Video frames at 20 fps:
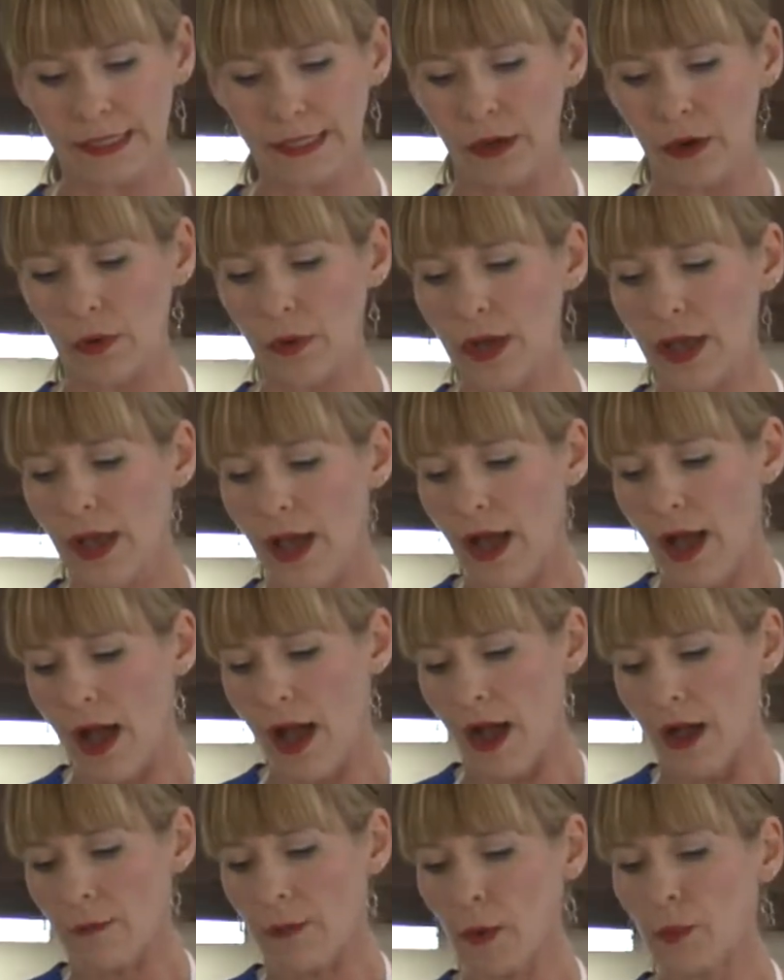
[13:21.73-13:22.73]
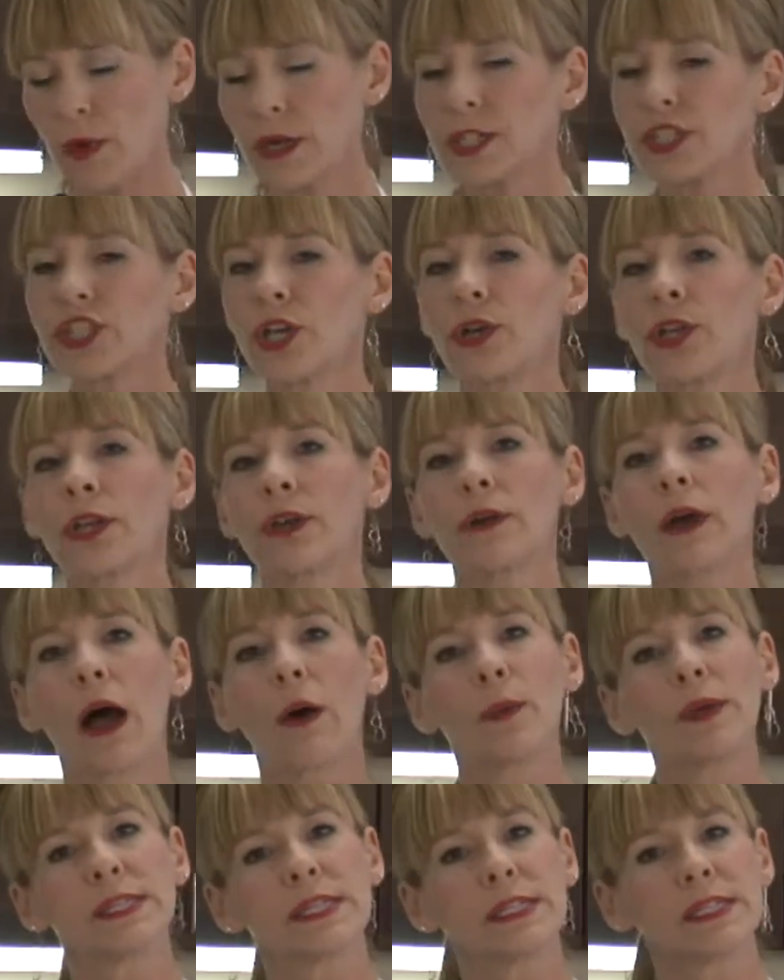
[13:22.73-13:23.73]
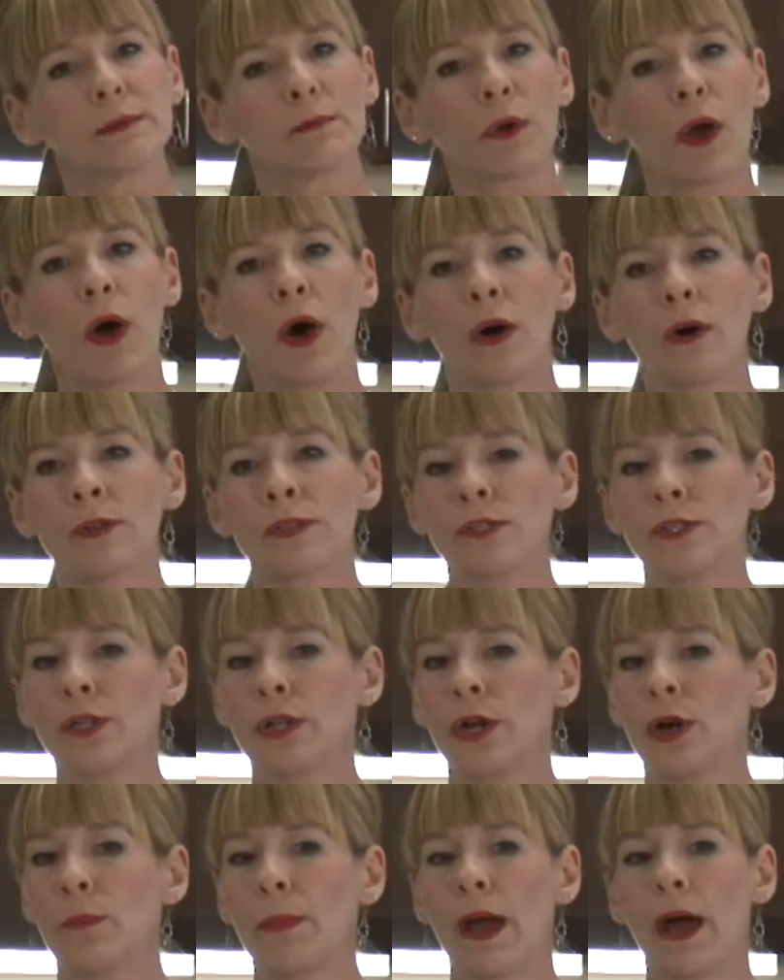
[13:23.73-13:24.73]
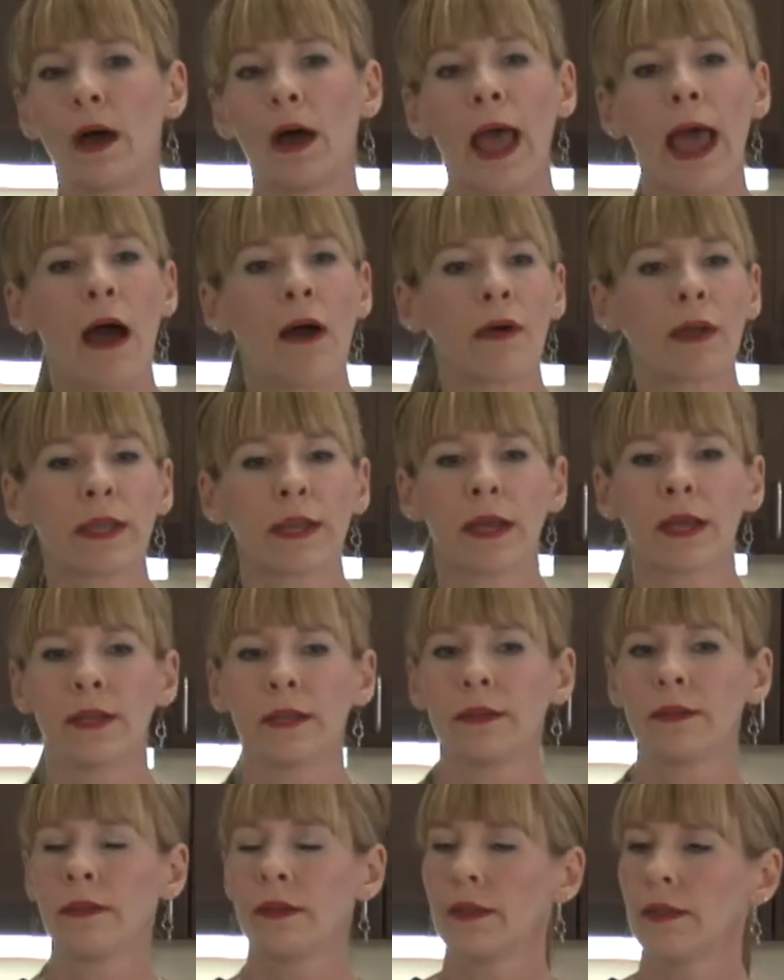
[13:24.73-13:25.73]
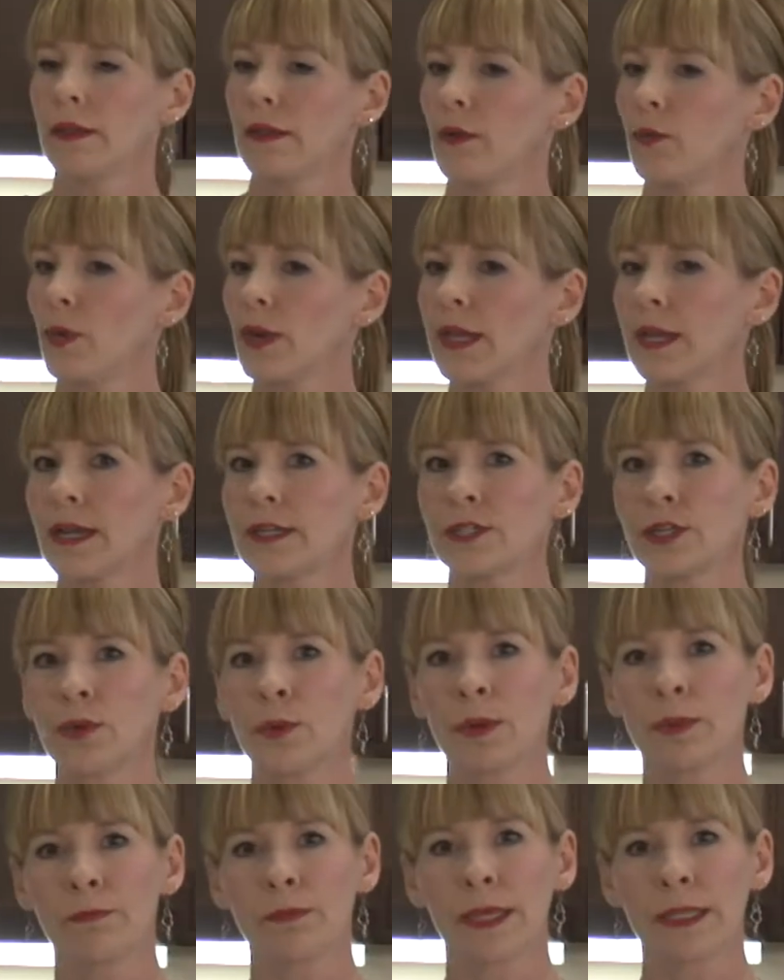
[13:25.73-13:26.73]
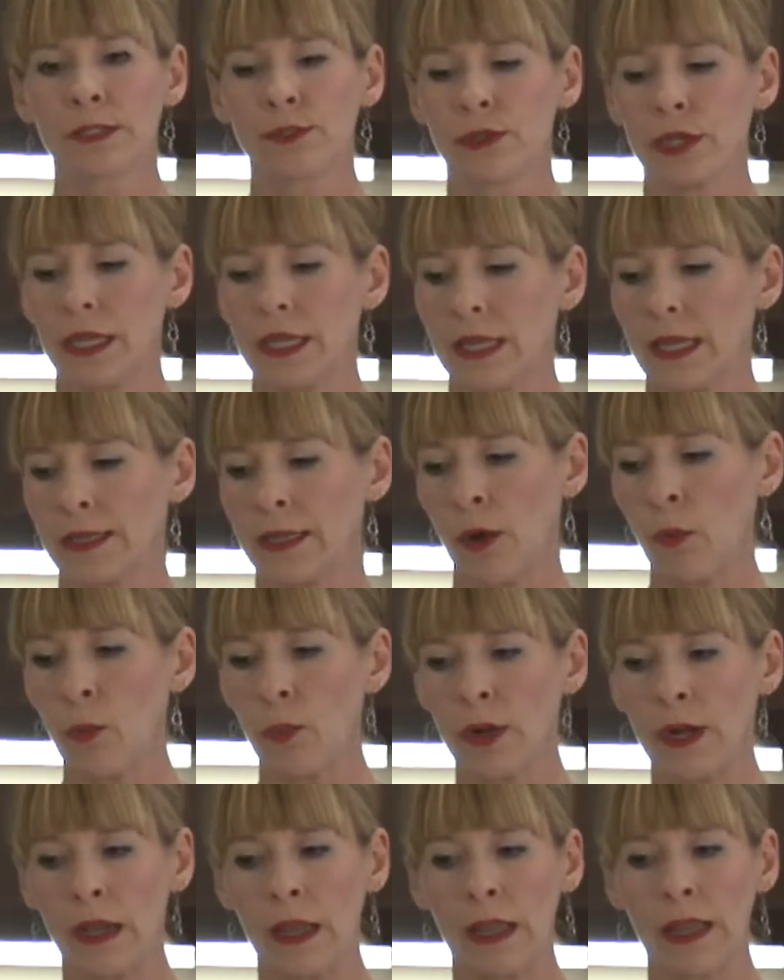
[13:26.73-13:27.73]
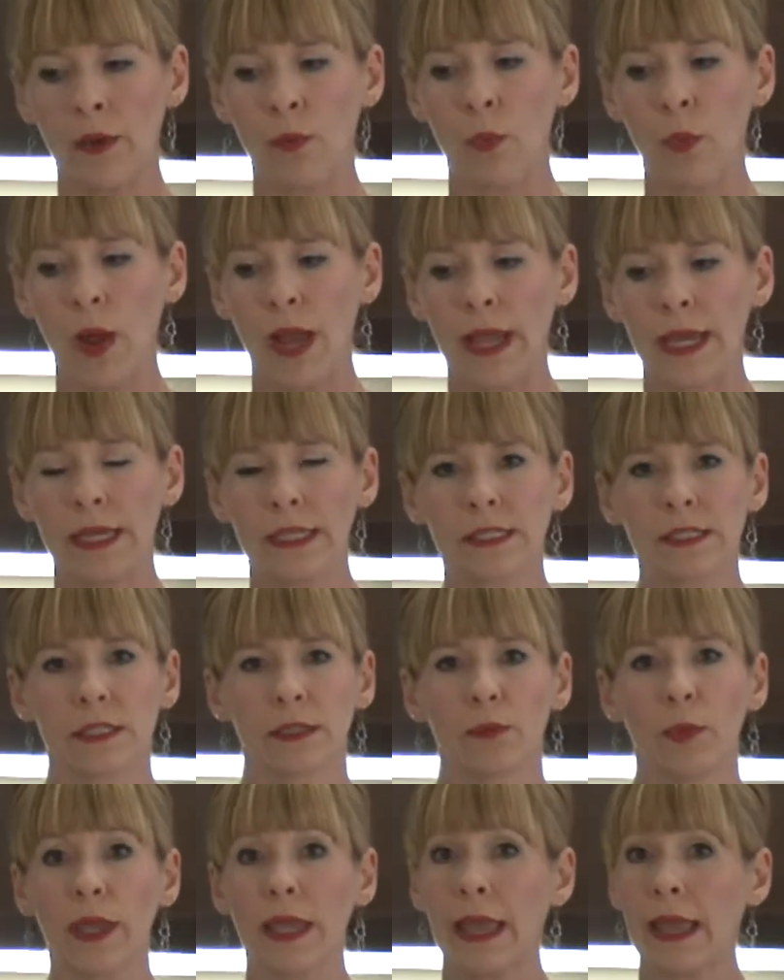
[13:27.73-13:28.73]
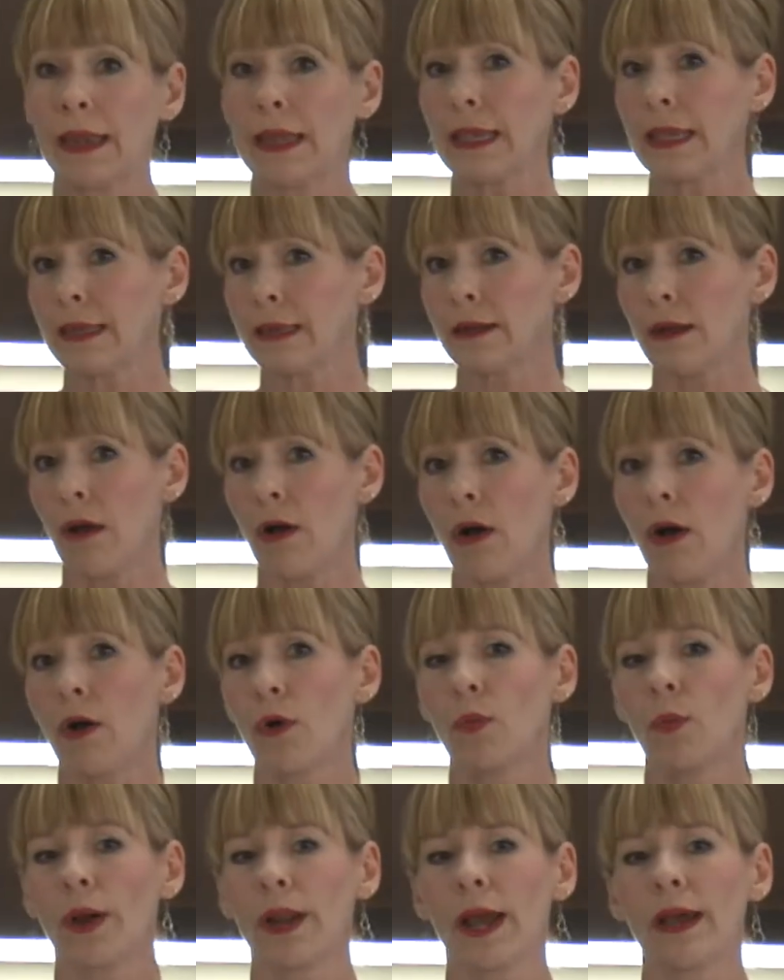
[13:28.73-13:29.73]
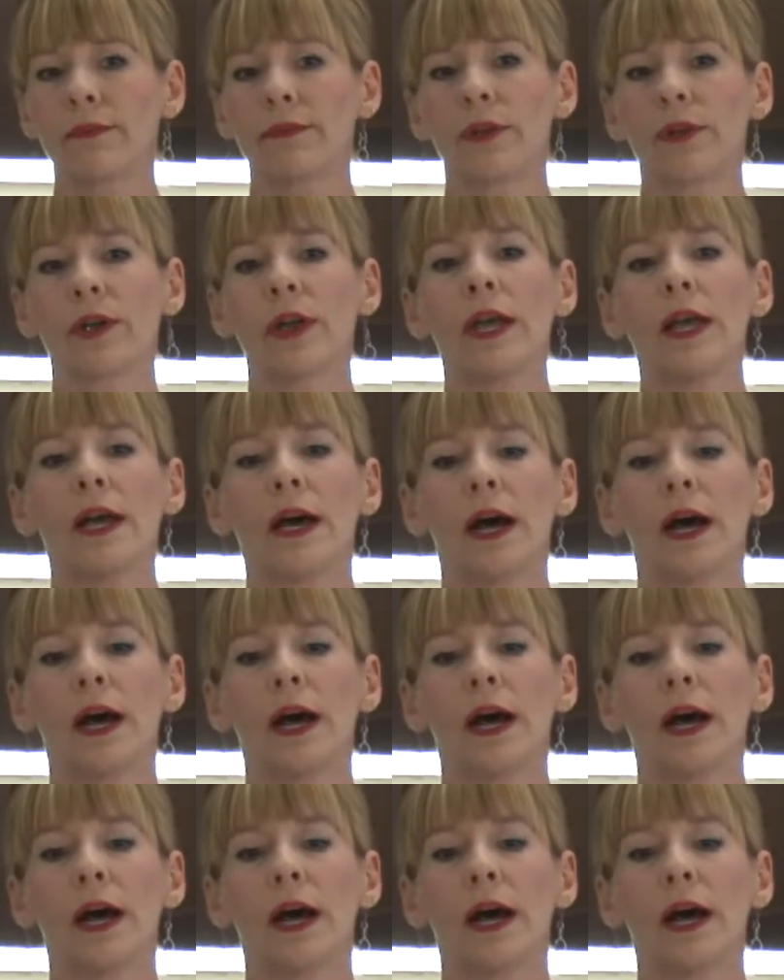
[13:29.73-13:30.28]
So I want to show you. I always get some calls about how can I, what can I do with my zucchini? I don't want to let it waste. We can't eat it all, whatever.